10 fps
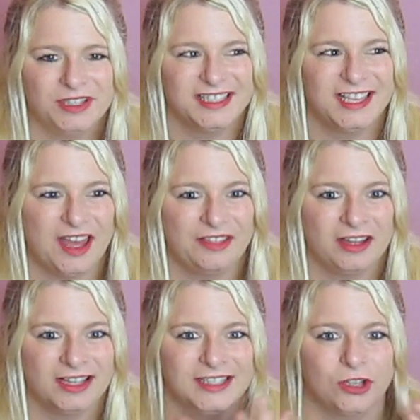put
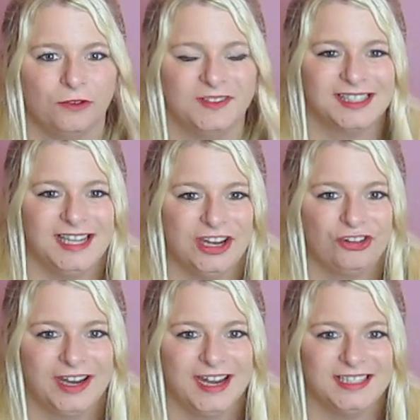together has
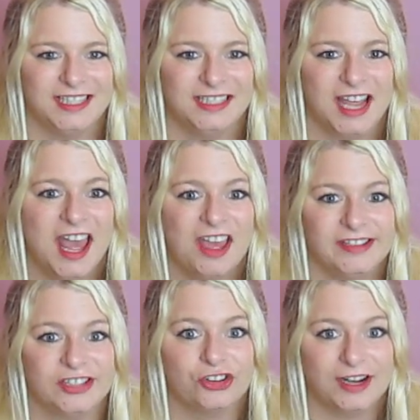obviously created
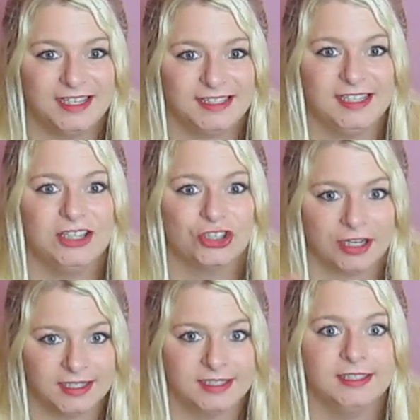this crazy,
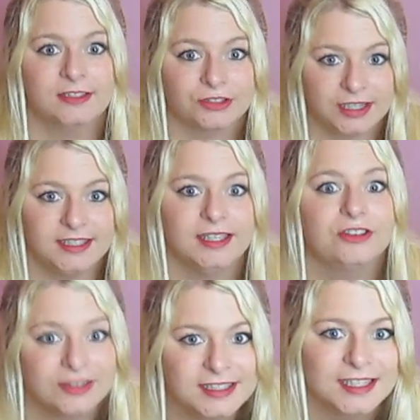crazy,
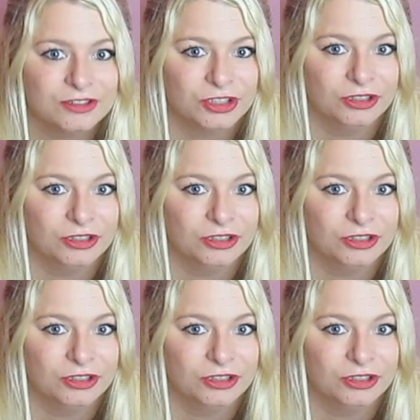crazy, crazy little